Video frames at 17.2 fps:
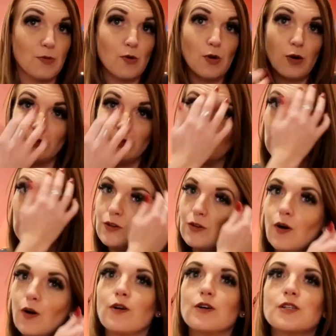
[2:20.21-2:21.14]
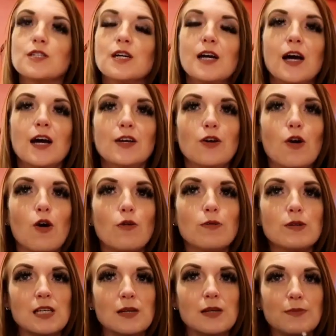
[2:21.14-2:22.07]
More often than not, you
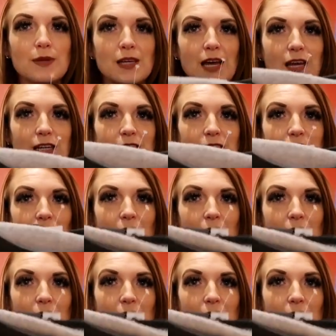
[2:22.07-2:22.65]
always seem to get